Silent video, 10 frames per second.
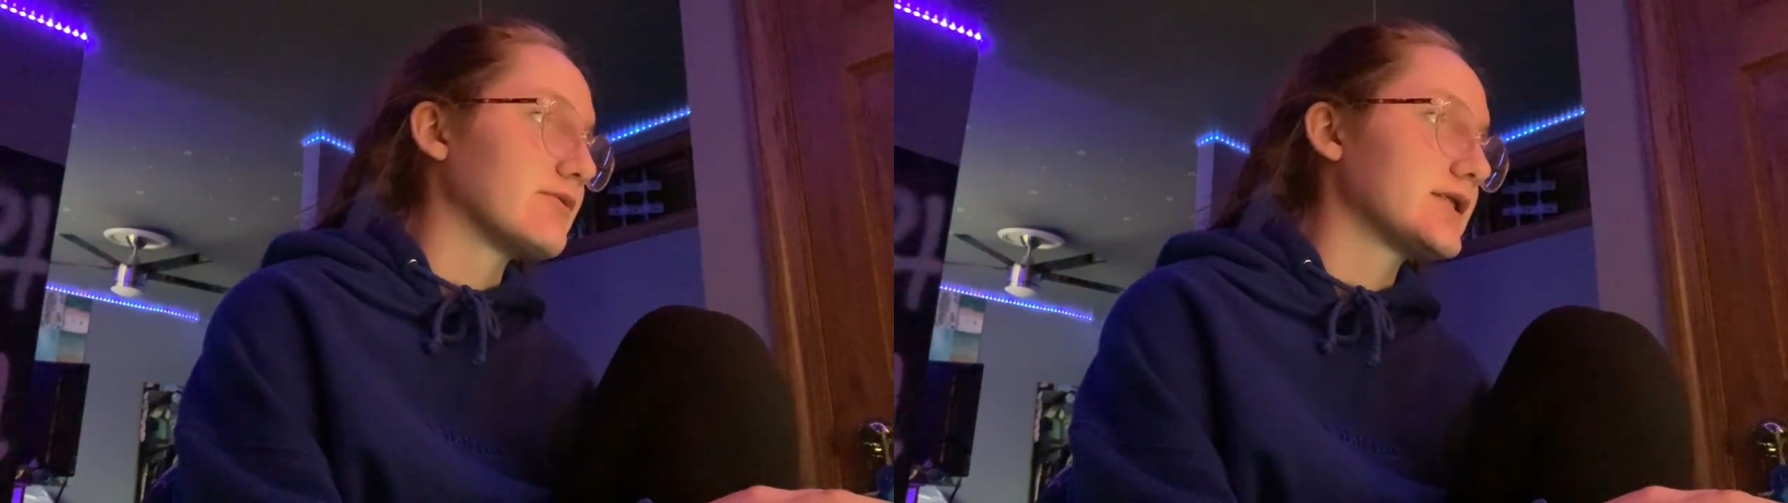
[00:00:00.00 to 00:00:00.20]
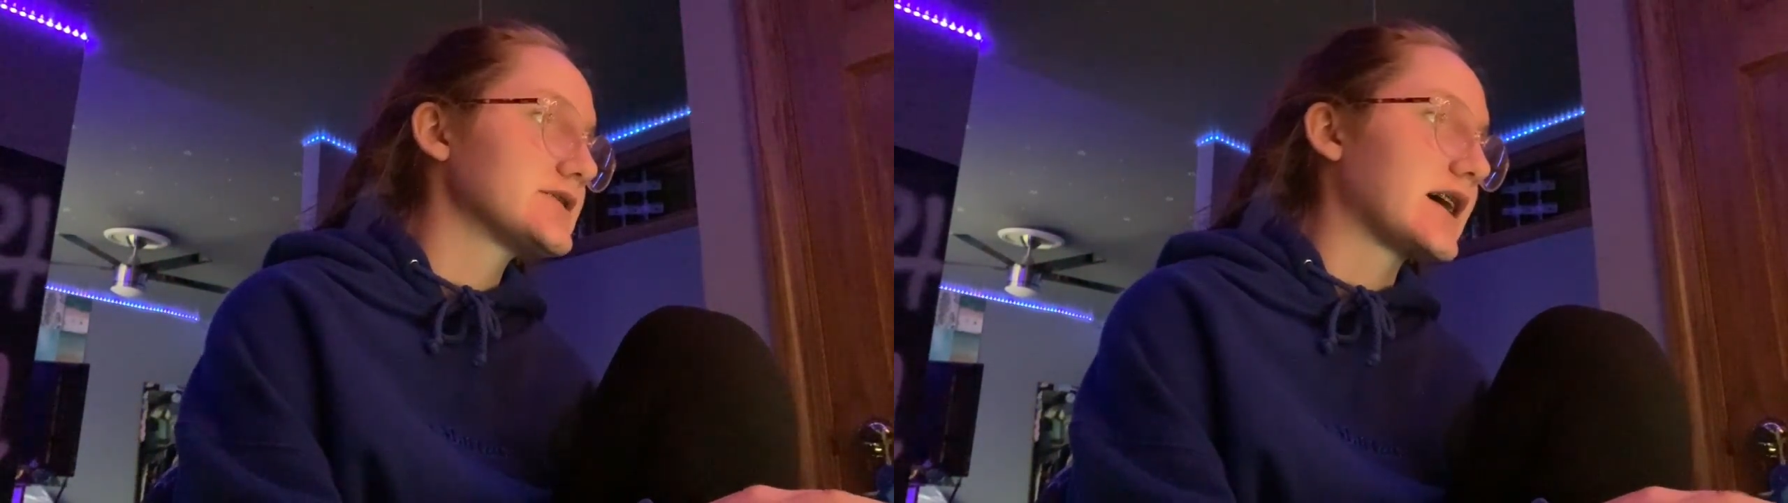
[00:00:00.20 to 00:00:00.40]

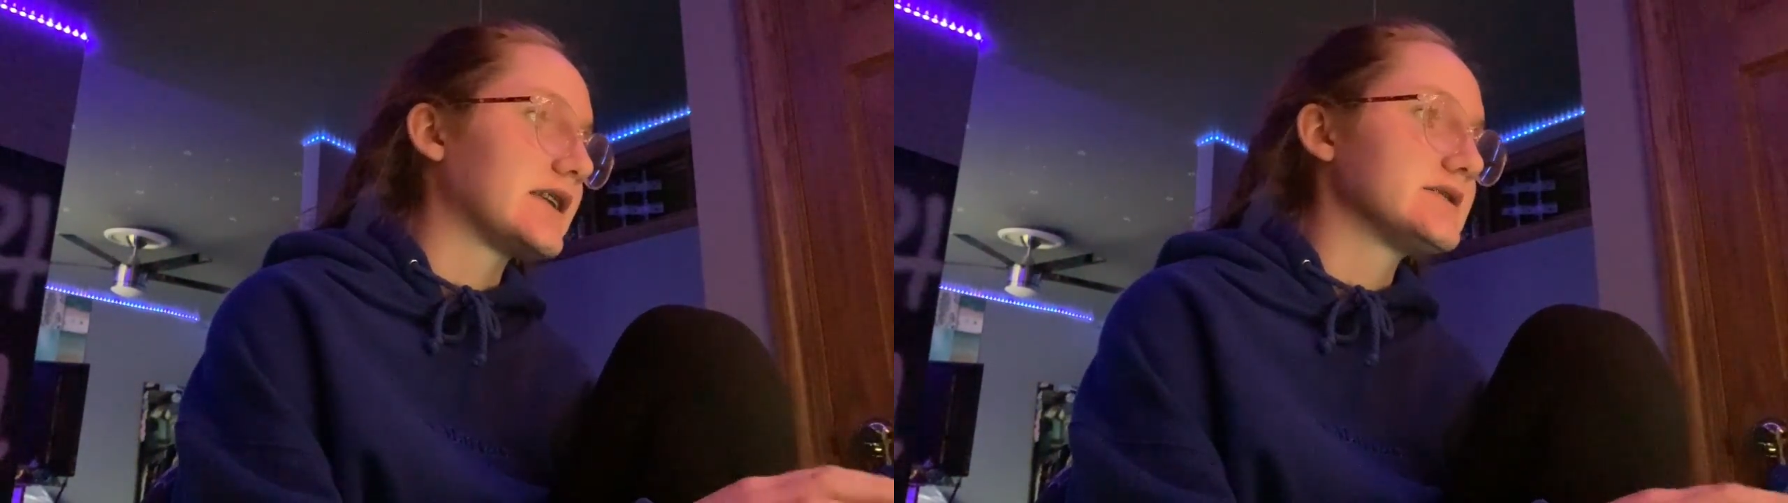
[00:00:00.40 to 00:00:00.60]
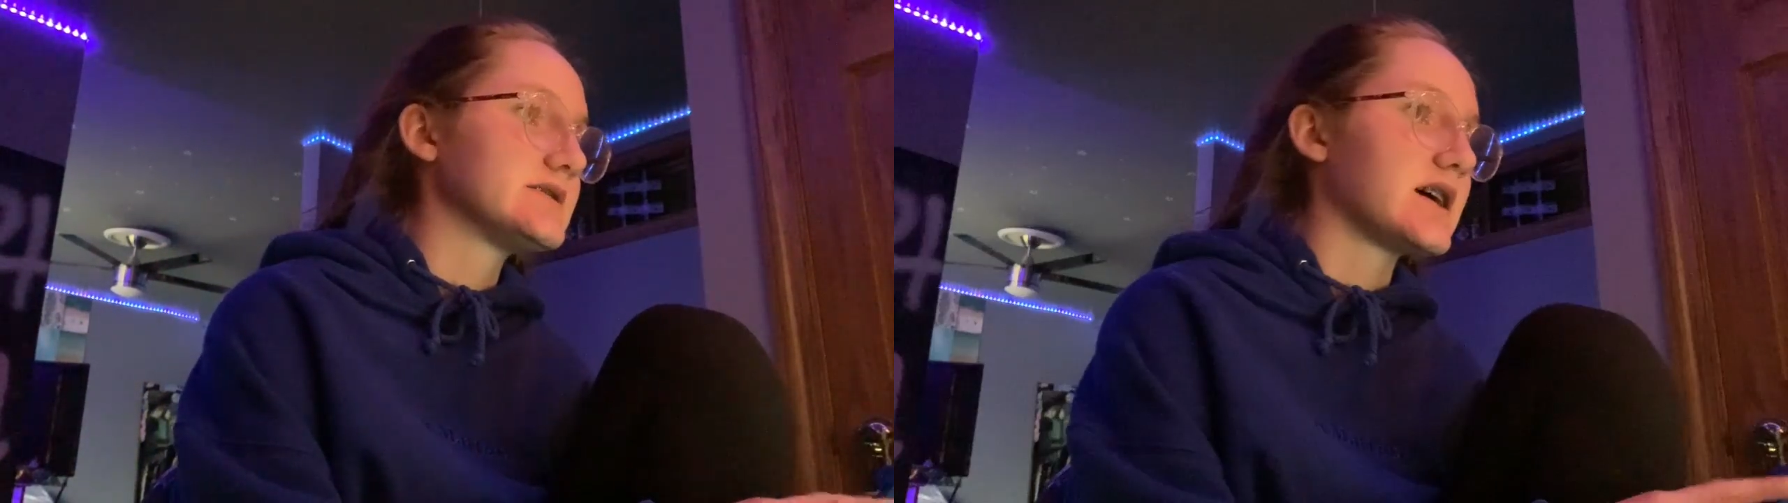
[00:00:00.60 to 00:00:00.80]
which
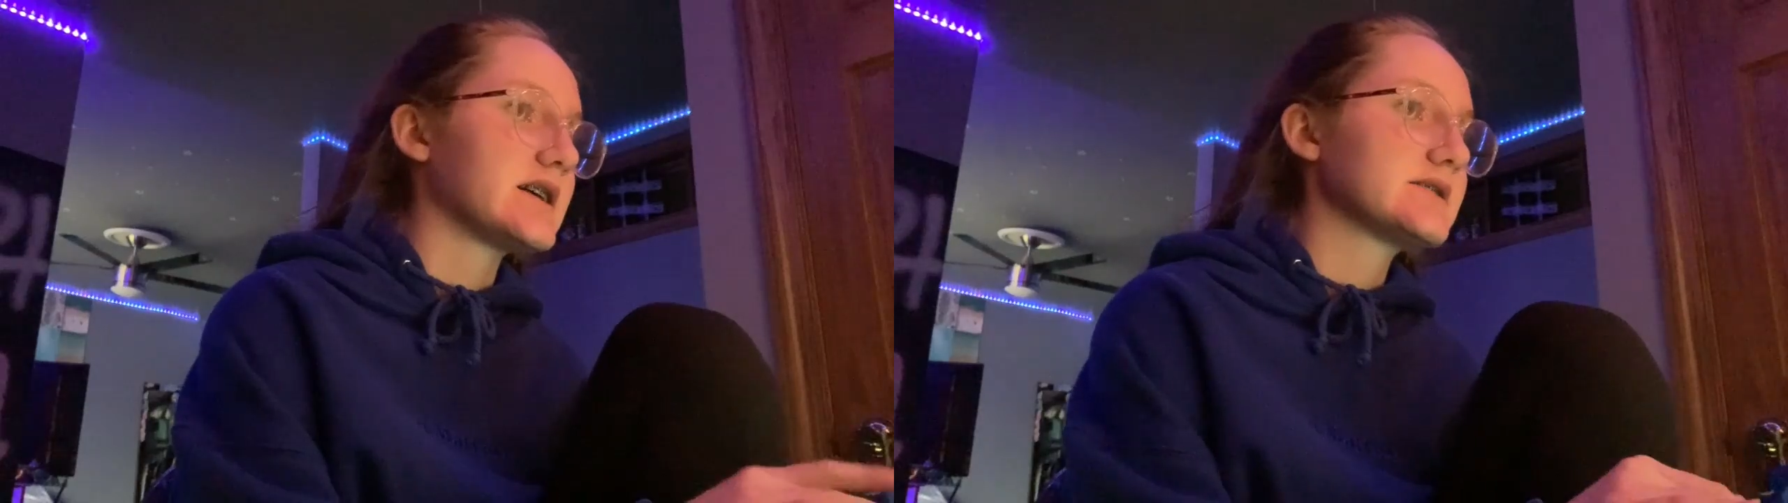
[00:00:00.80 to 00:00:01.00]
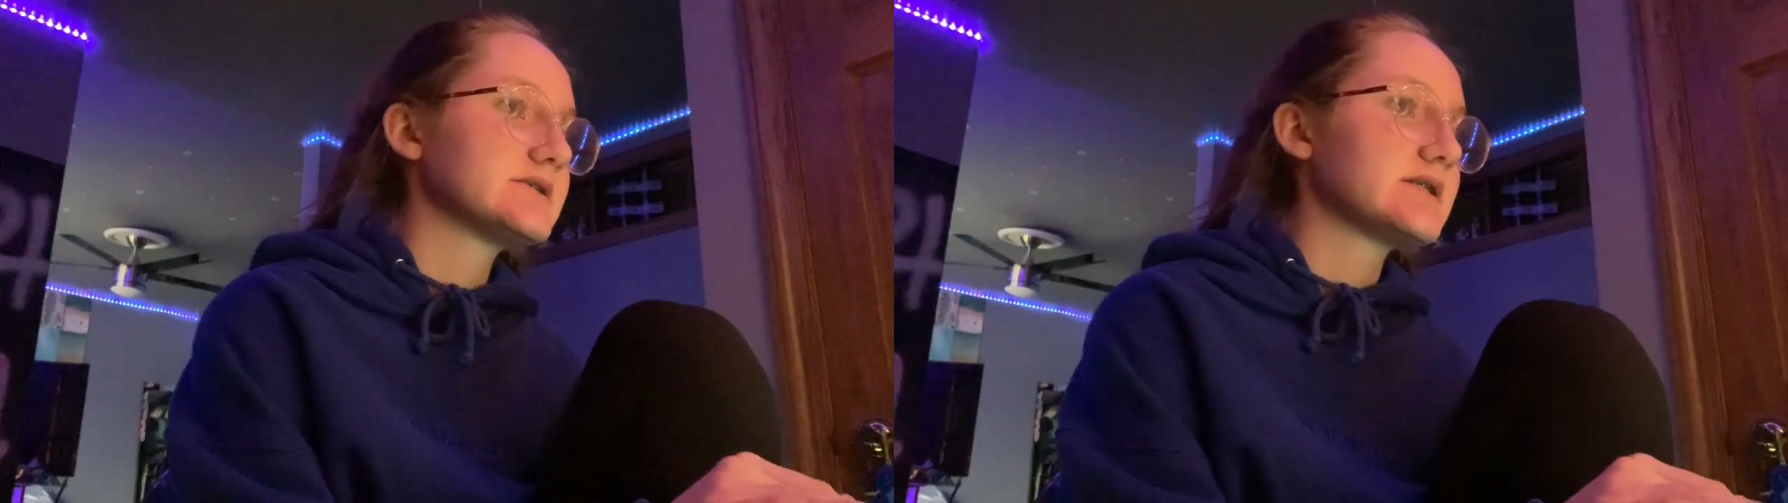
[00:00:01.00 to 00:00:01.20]
kind of
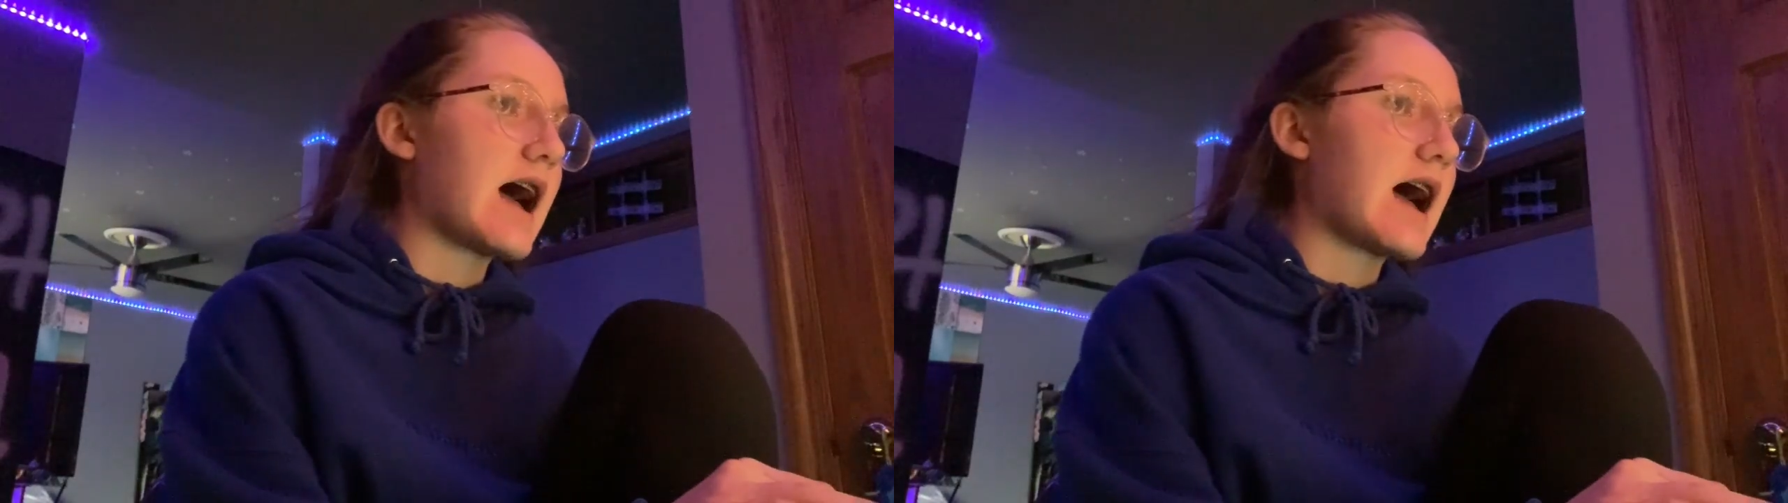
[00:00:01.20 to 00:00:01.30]
sucks.